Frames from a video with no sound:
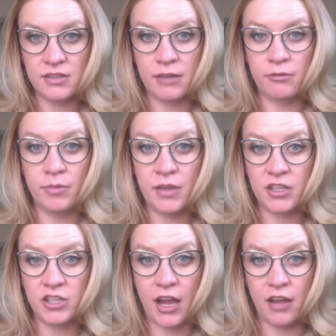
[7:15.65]
There will be the
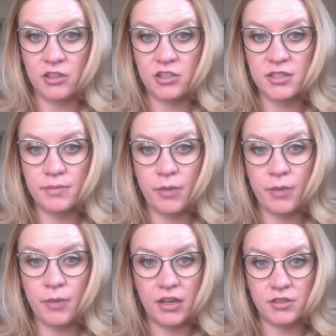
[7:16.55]
challenges,
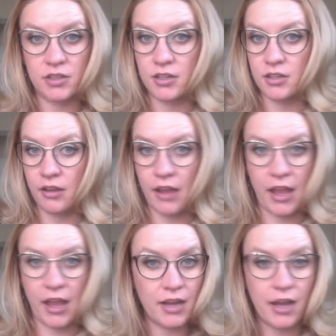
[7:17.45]
both internal
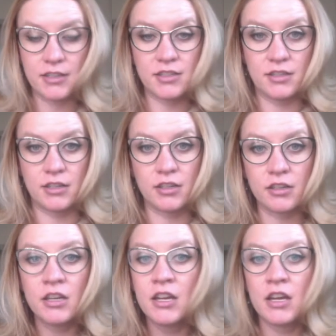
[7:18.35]
and external.